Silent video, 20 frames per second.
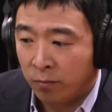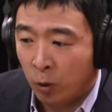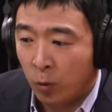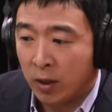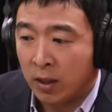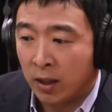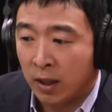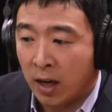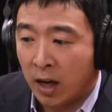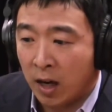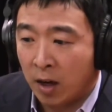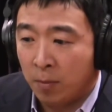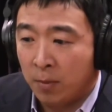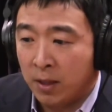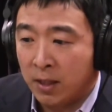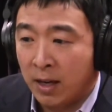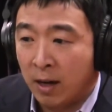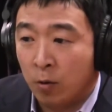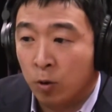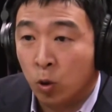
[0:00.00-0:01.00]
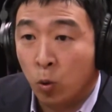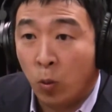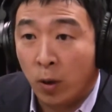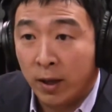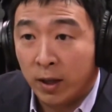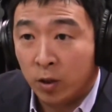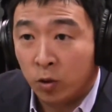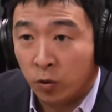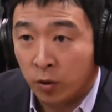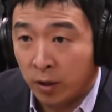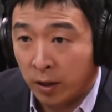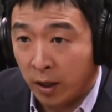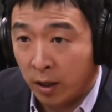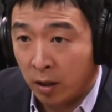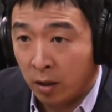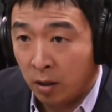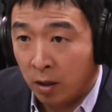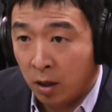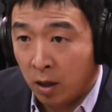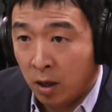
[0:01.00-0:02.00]
U.S. economy is now $20
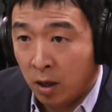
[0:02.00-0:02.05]
trillion,